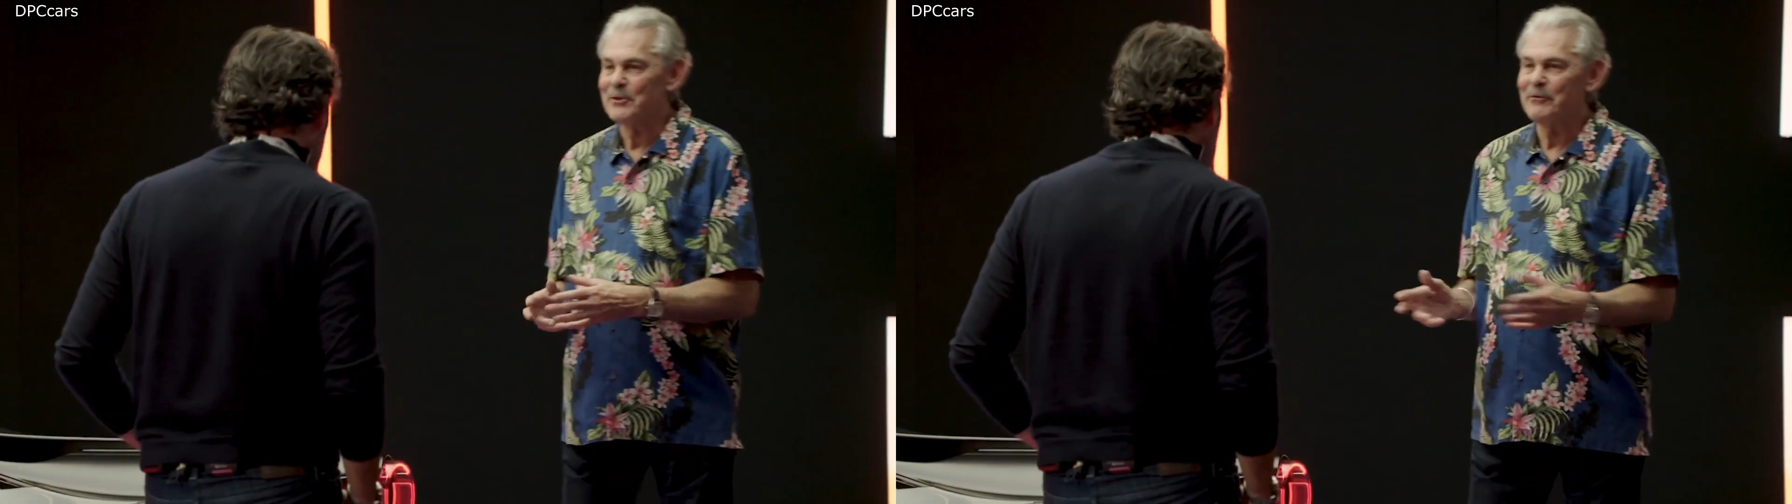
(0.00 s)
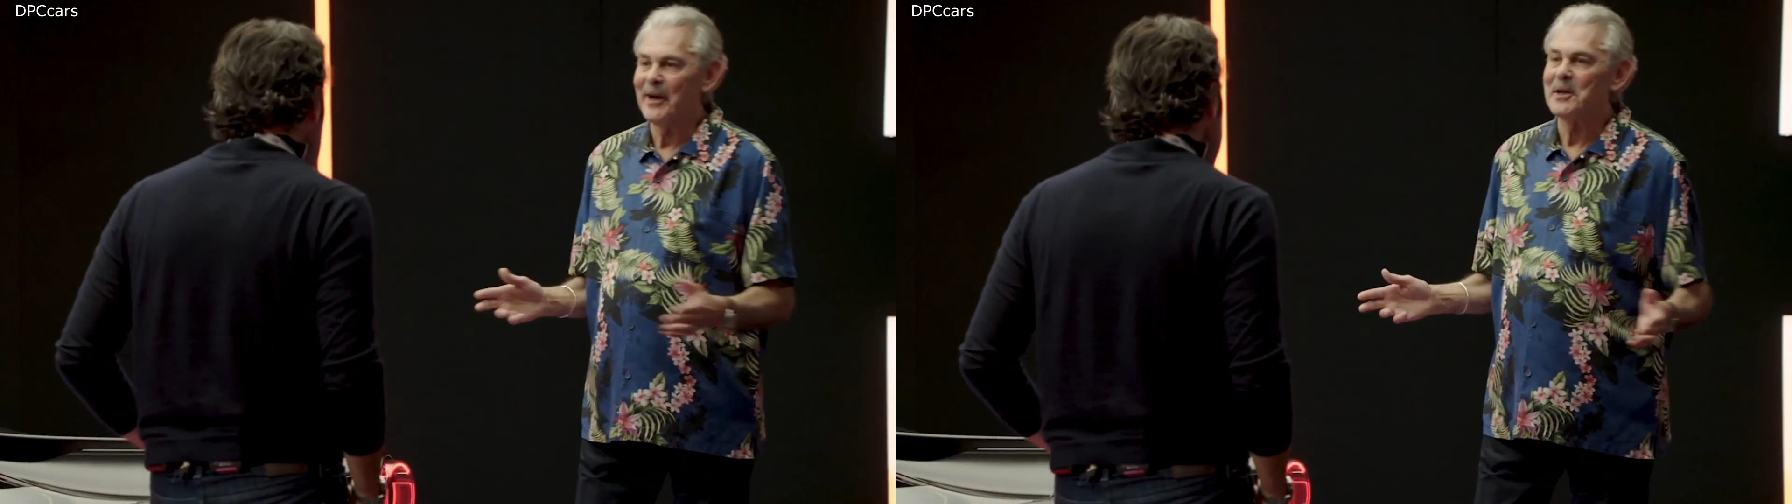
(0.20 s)

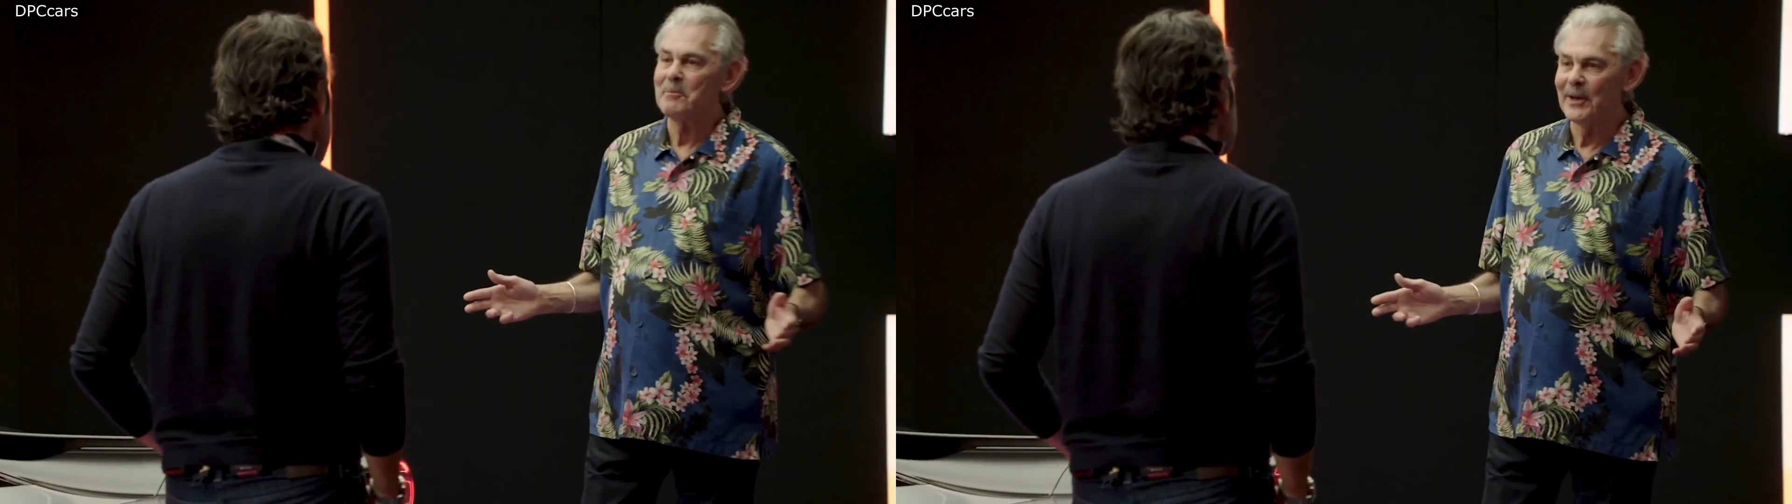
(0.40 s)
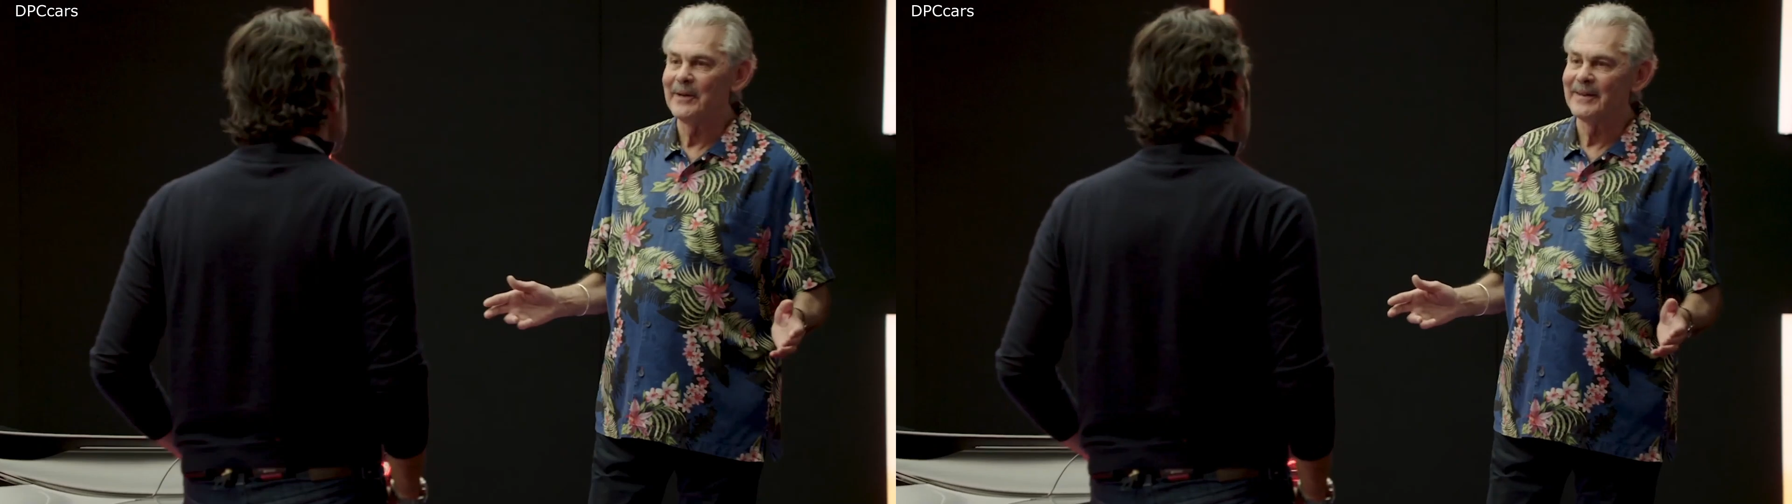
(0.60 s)
was a
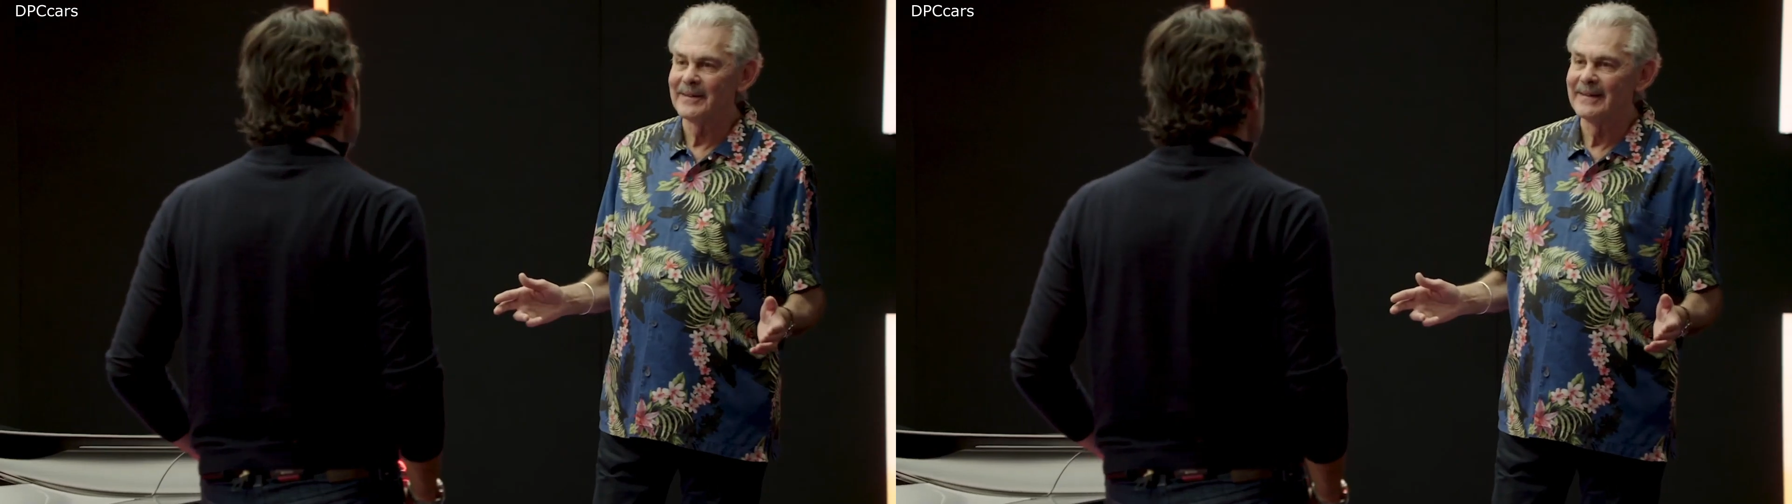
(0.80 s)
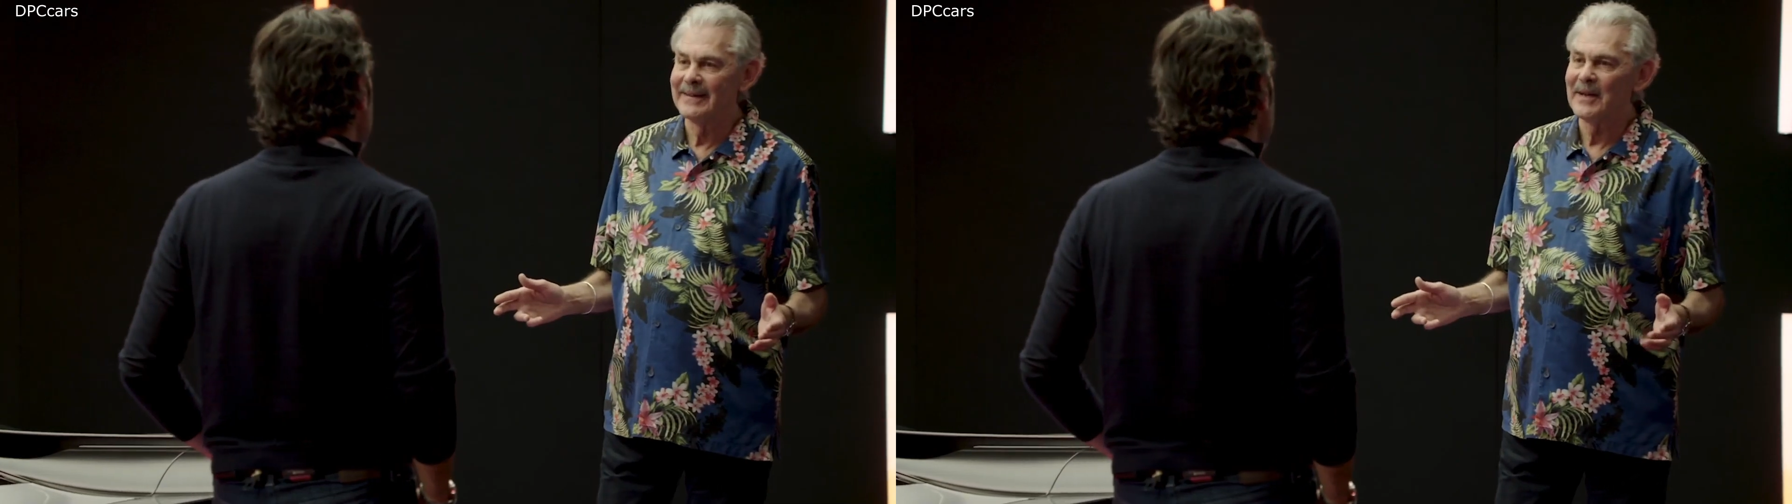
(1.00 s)
vacuum cleaner.
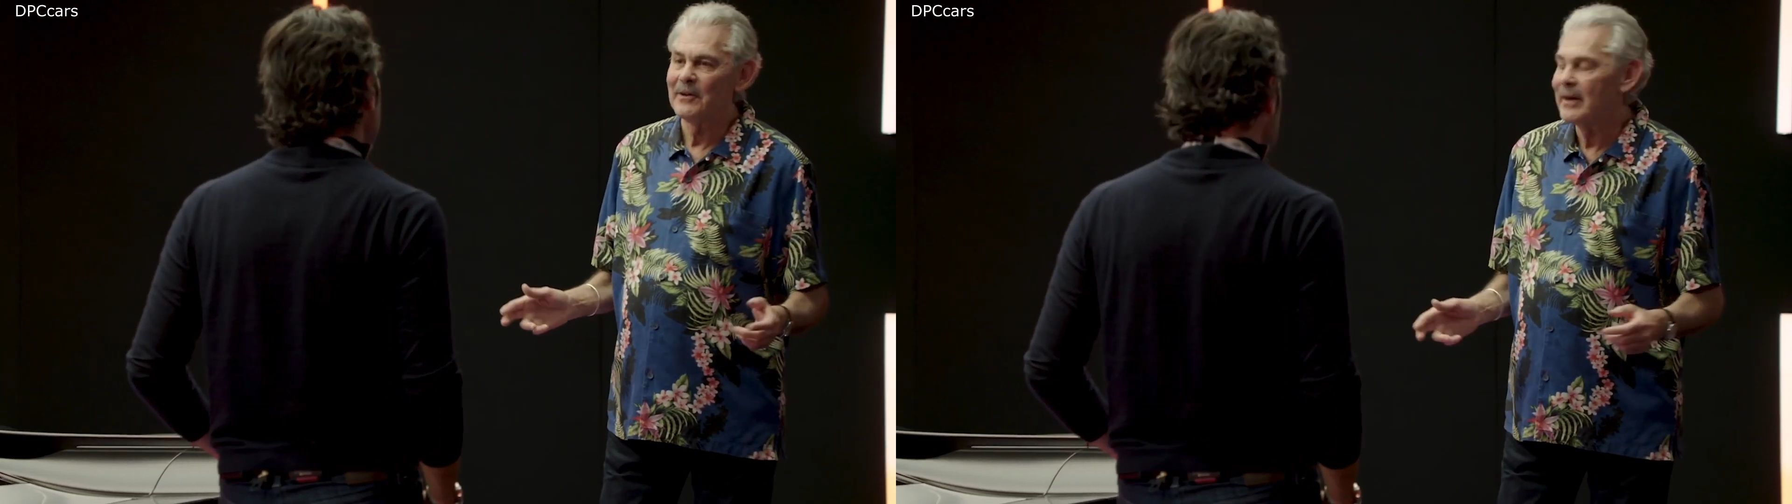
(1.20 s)
You know,